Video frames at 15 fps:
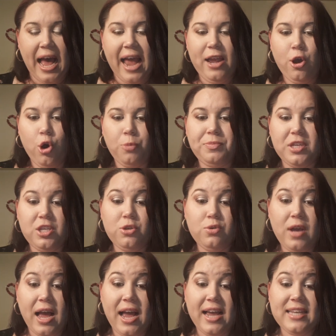I hope that you
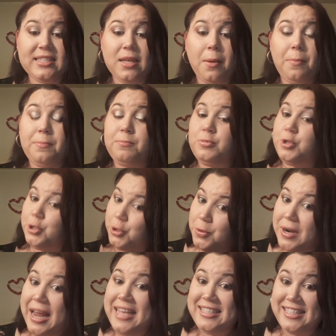guys do
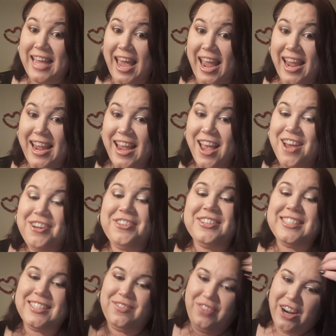what I say,
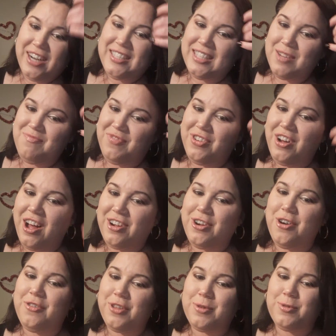which is very simple. I'll
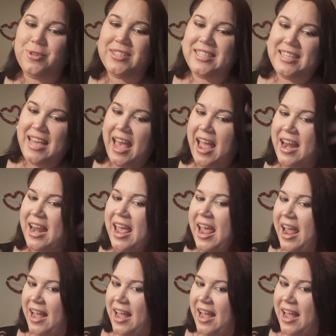go over the rules again.